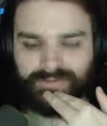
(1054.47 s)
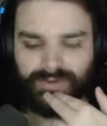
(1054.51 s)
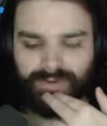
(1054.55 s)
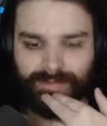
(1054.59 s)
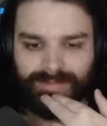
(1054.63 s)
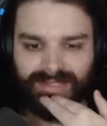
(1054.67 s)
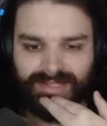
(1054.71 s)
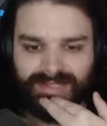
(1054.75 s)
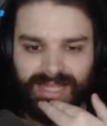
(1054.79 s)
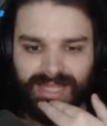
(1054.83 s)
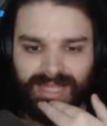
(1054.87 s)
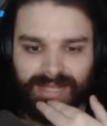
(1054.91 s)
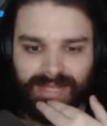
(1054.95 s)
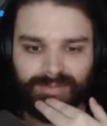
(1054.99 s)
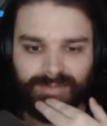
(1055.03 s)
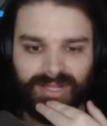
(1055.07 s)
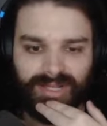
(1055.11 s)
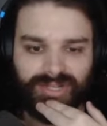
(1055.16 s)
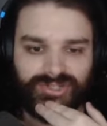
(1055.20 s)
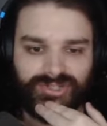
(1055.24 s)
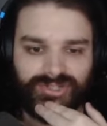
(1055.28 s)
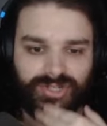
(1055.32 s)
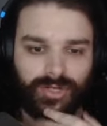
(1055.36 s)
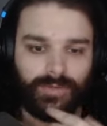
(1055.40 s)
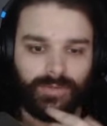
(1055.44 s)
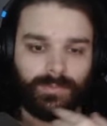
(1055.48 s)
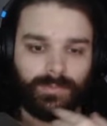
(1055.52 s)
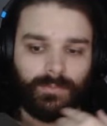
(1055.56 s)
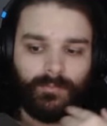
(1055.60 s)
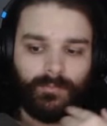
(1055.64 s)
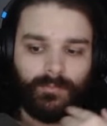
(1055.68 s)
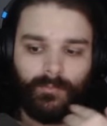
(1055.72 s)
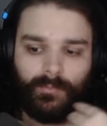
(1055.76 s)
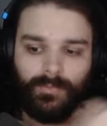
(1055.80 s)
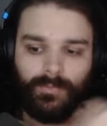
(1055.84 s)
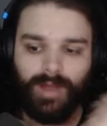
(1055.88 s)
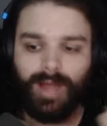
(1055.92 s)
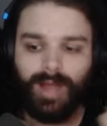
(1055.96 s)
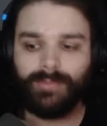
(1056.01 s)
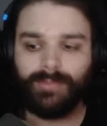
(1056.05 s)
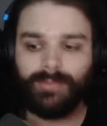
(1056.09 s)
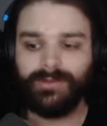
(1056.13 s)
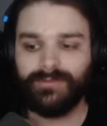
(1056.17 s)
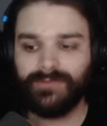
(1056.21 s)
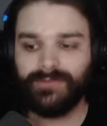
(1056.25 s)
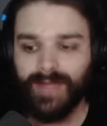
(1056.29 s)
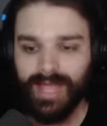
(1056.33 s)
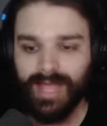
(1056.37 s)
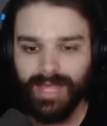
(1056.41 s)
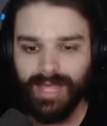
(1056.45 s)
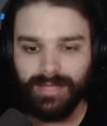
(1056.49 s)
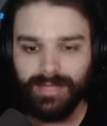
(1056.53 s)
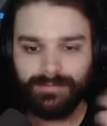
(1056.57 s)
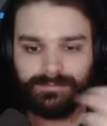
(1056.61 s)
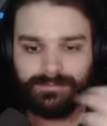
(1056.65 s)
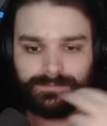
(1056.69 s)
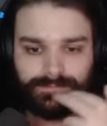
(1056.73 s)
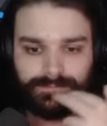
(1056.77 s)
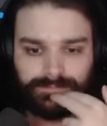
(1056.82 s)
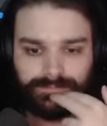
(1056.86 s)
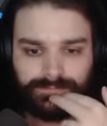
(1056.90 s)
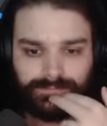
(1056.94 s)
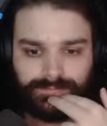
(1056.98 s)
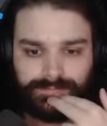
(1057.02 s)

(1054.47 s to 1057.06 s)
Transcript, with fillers: from this gameplay. So I'm a fan.